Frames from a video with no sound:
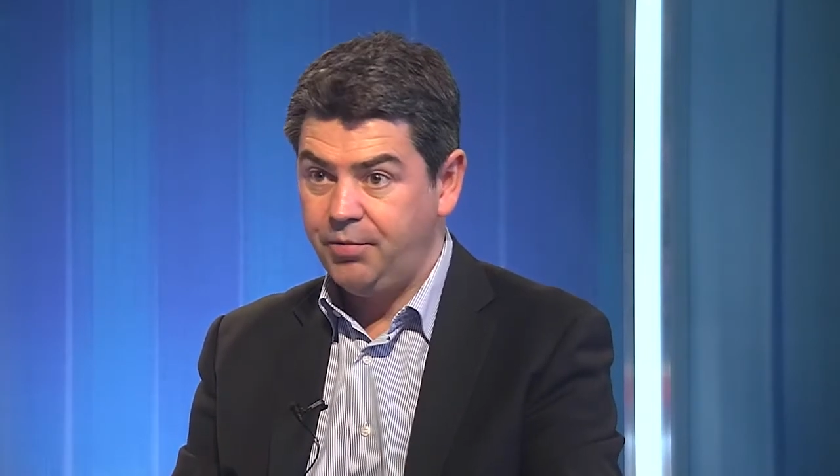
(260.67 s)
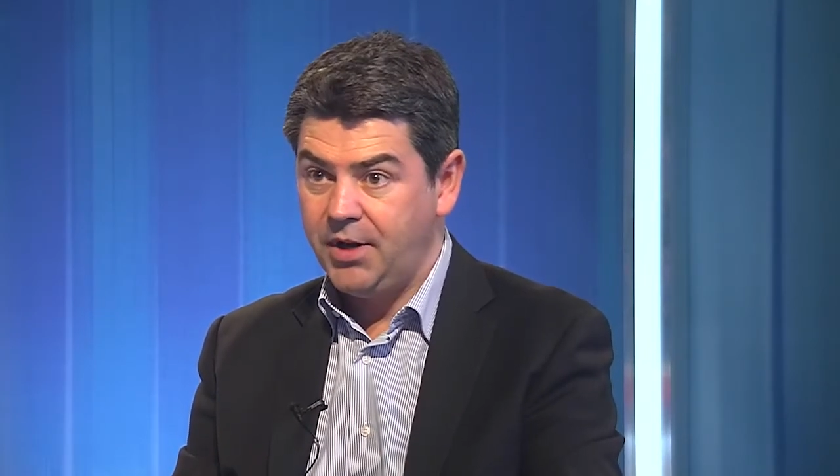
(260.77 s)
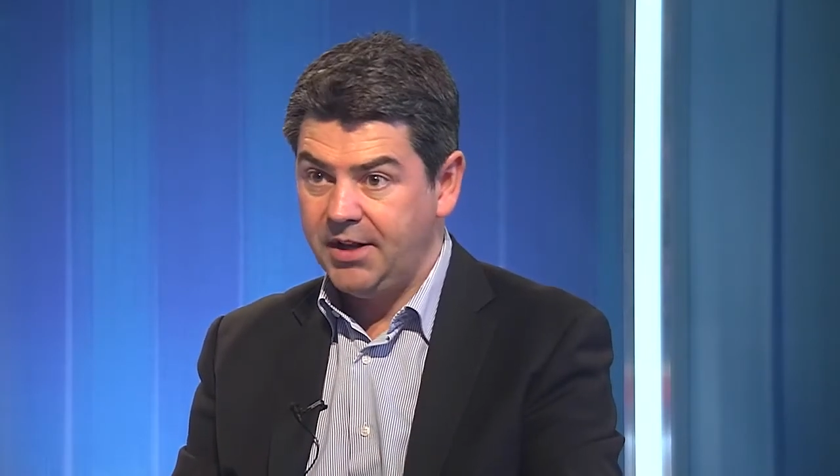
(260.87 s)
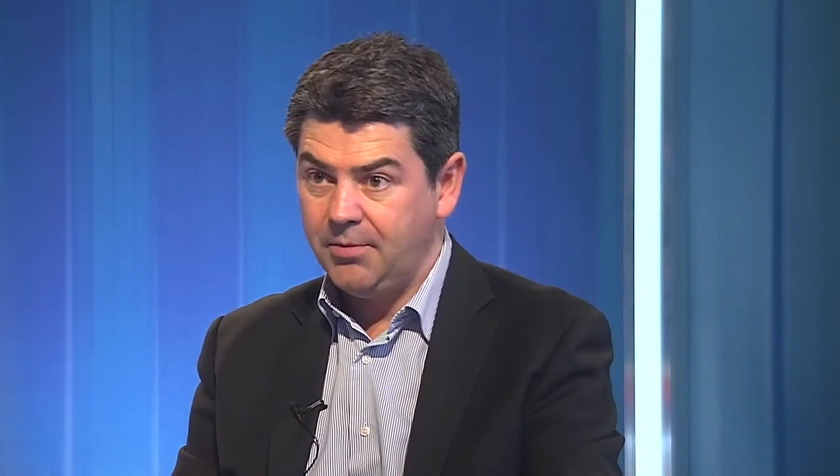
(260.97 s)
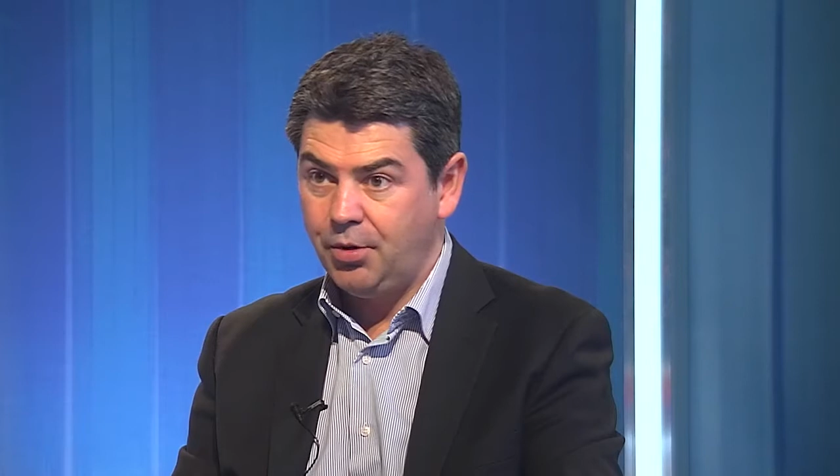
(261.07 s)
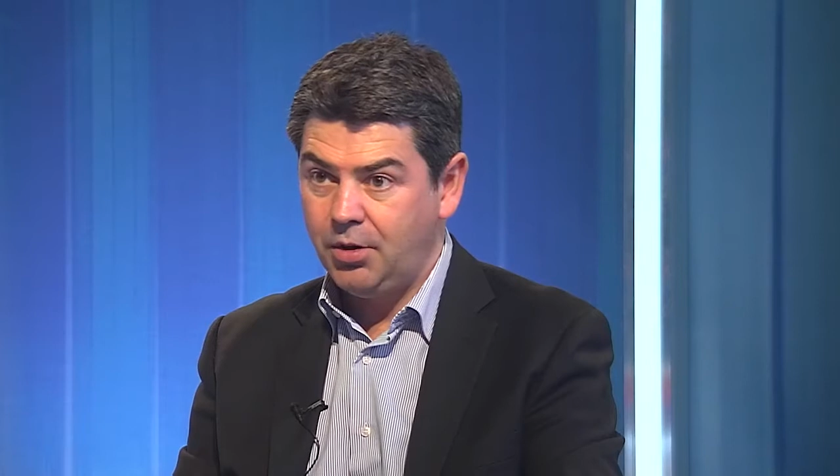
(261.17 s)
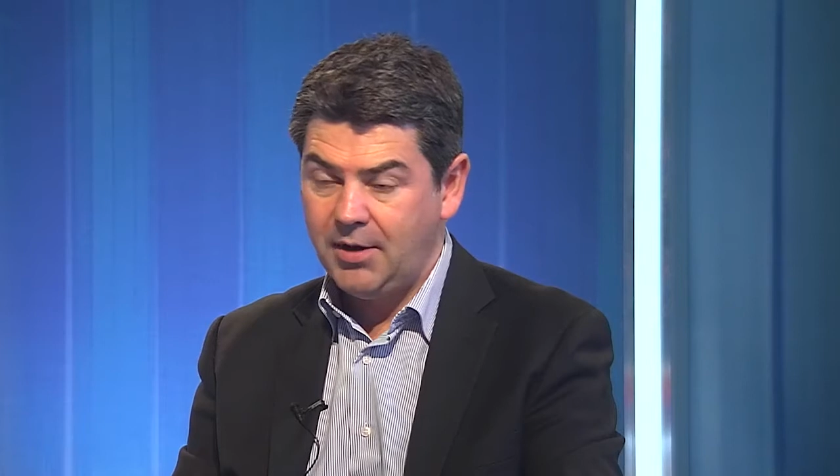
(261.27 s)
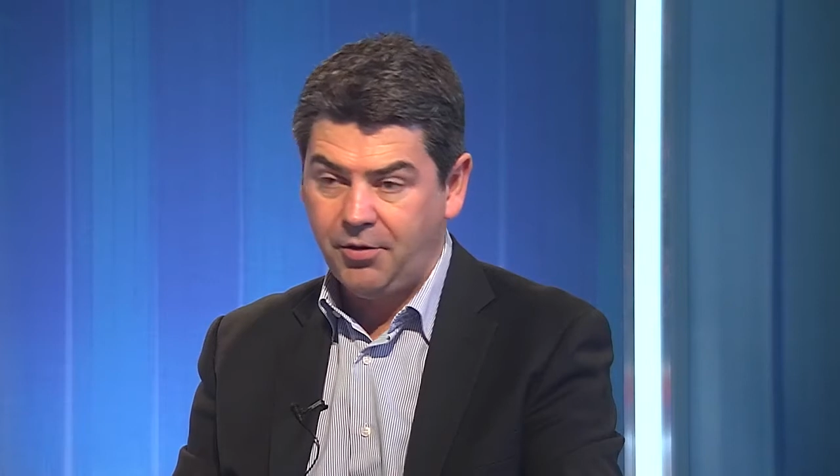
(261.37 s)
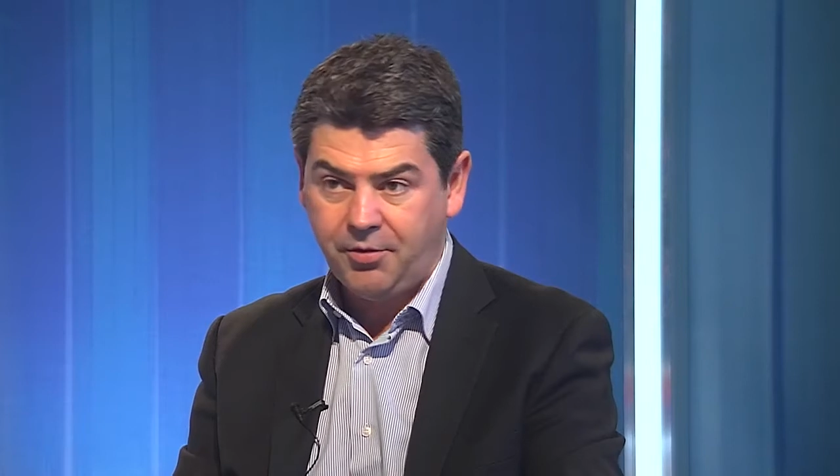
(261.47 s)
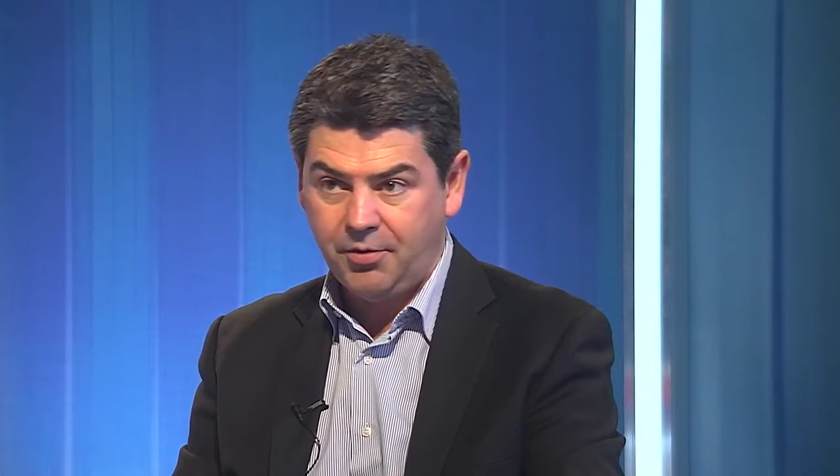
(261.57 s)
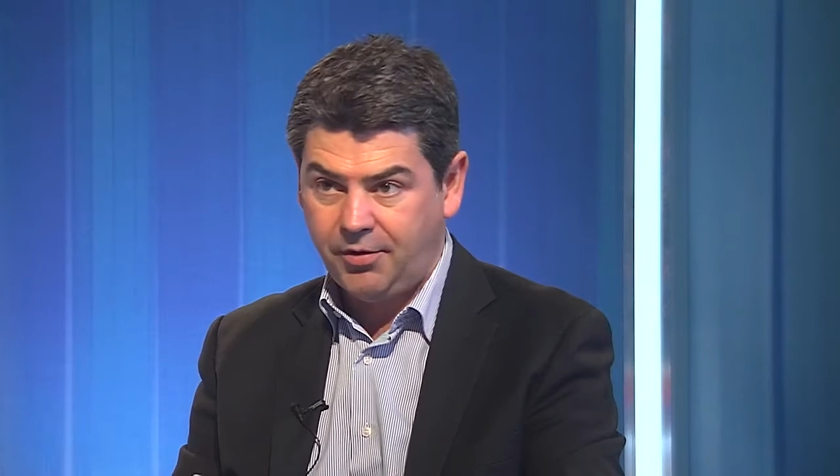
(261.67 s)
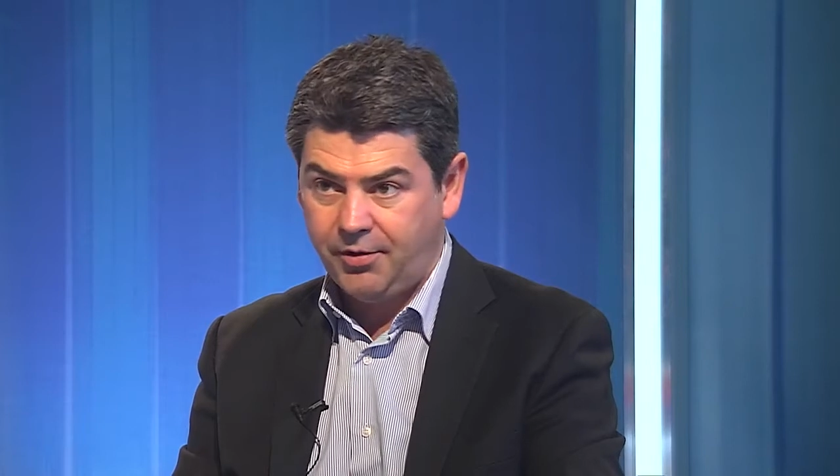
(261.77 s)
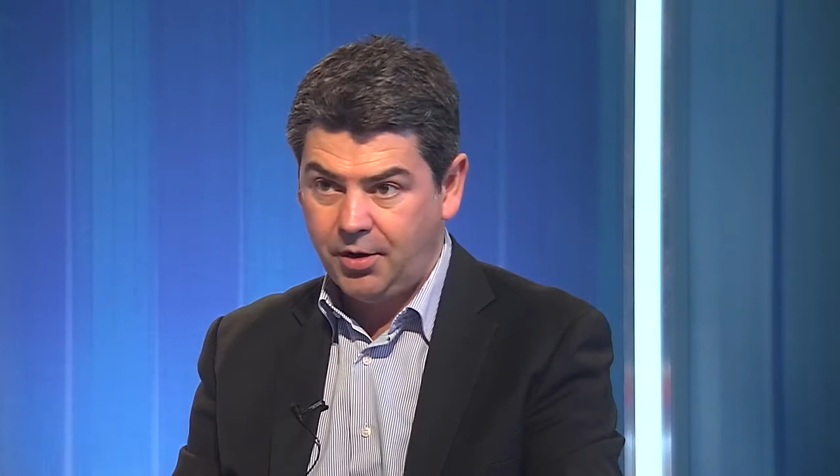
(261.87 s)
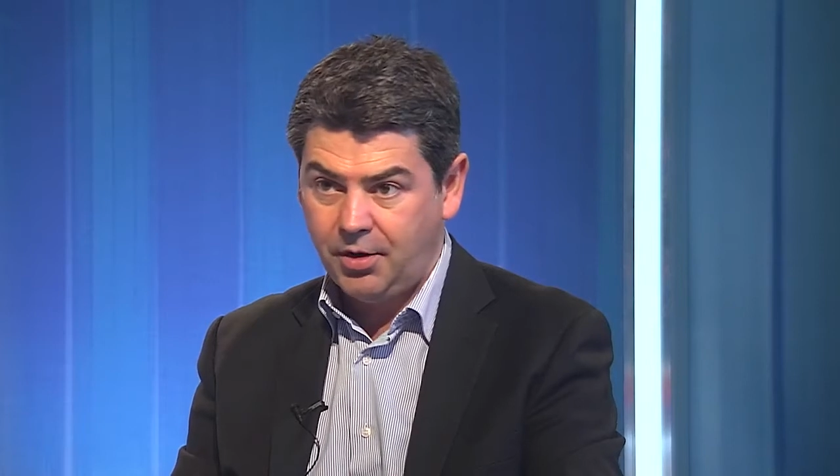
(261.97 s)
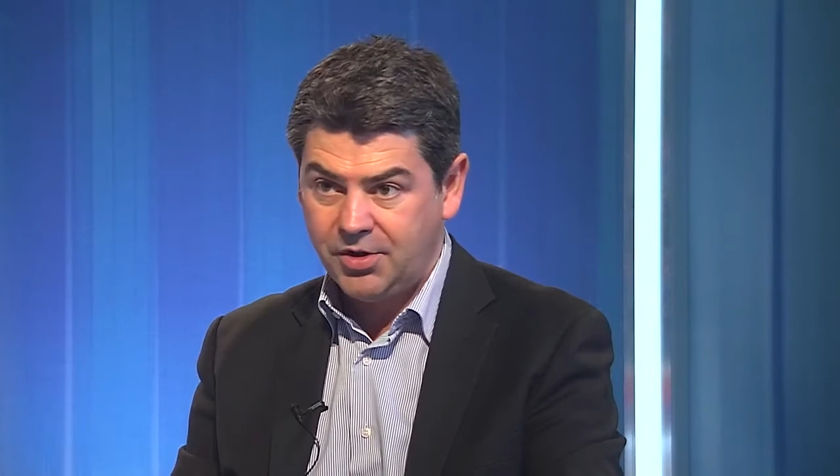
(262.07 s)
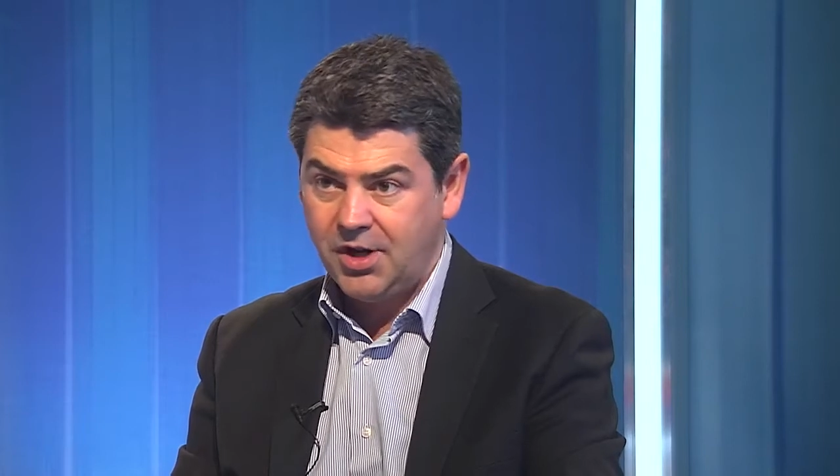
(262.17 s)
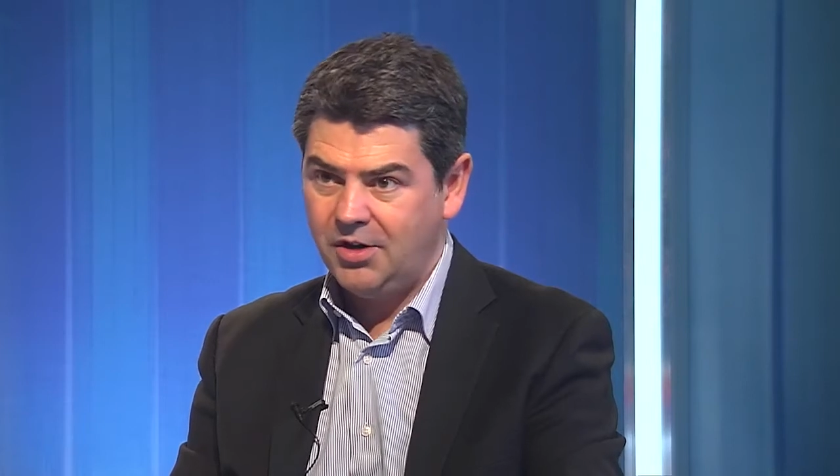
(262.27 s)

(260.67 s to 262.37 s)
playing the ball out through the thirds,